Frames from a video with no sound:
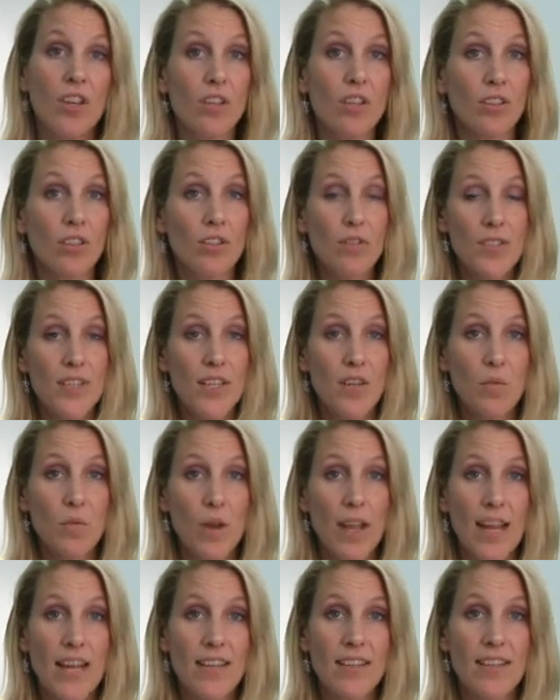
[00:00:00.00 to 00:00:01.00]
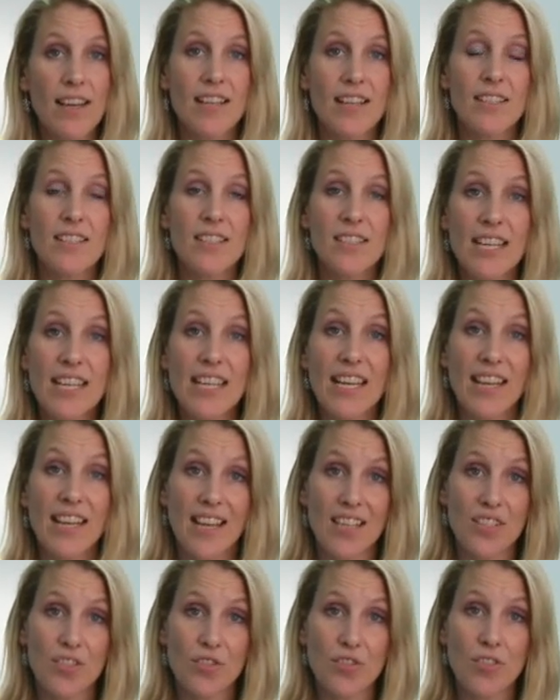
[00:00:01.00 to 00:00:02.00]
losing weight, and seeking
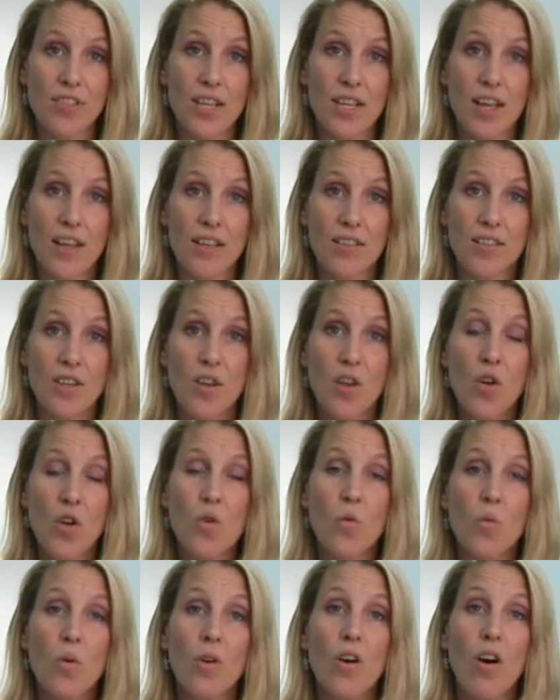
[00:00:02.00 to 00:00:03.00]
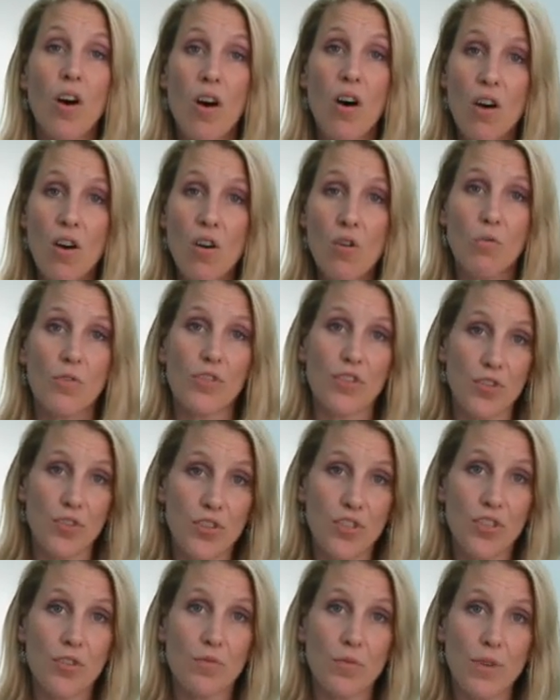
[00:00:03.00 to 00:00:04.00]
exercise will all
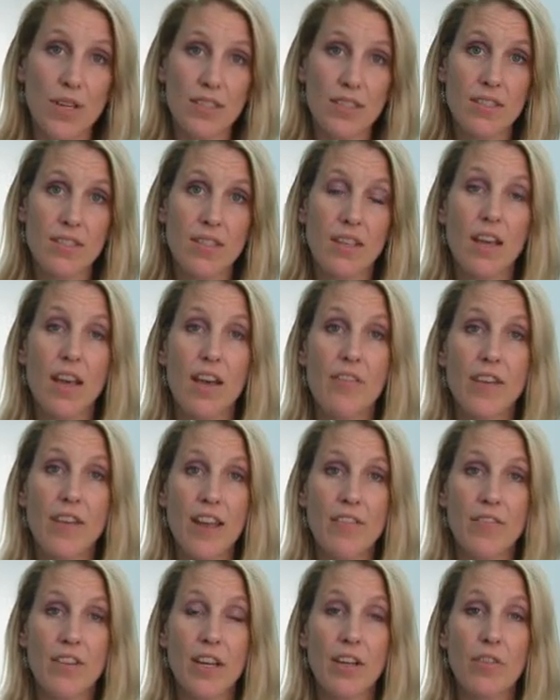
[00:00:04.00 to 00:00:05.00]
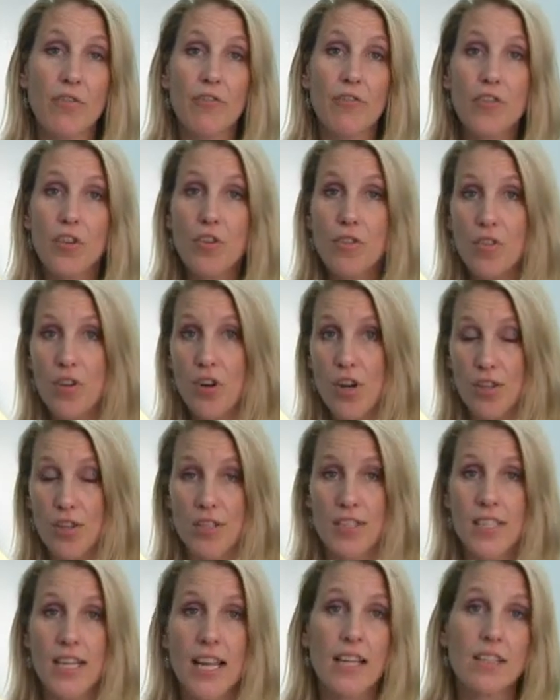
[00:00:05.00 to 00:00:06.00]
reduce your risk of having further heart
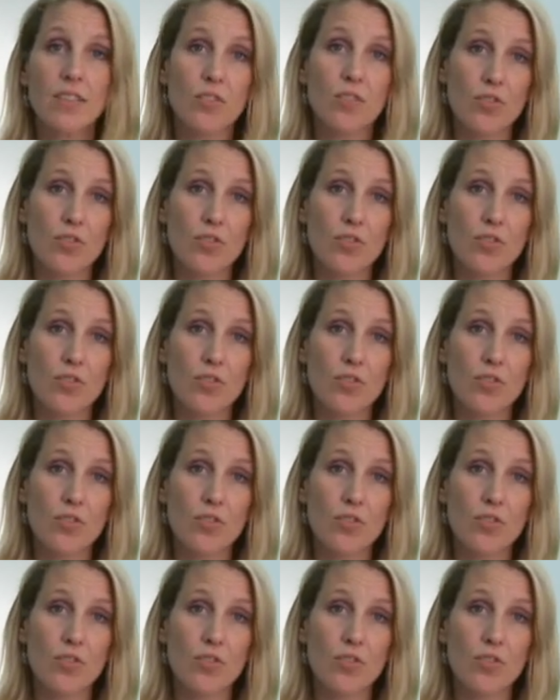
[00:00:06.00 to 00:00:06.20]
attacks,